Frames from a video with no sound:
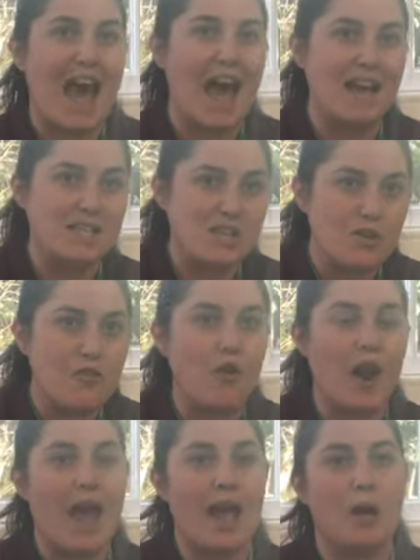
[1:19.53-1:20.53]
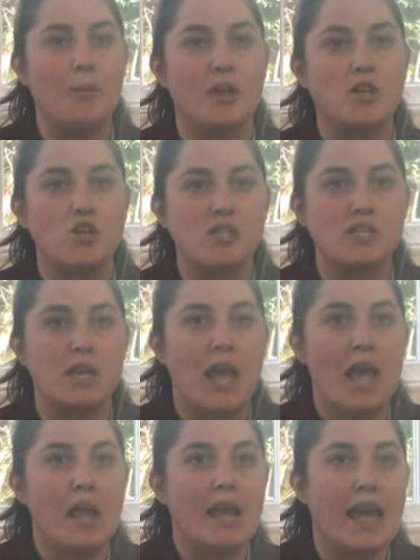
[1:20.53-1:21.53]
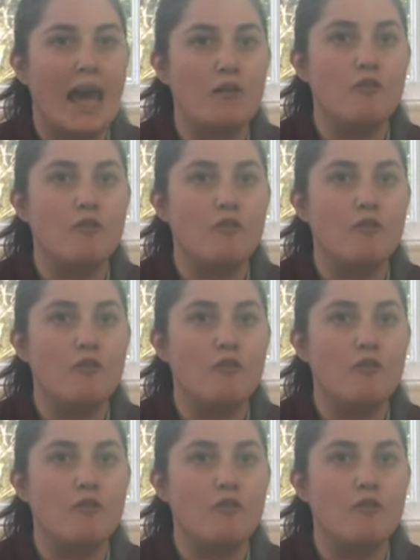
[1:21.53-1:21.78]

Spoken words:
ask for help, and just get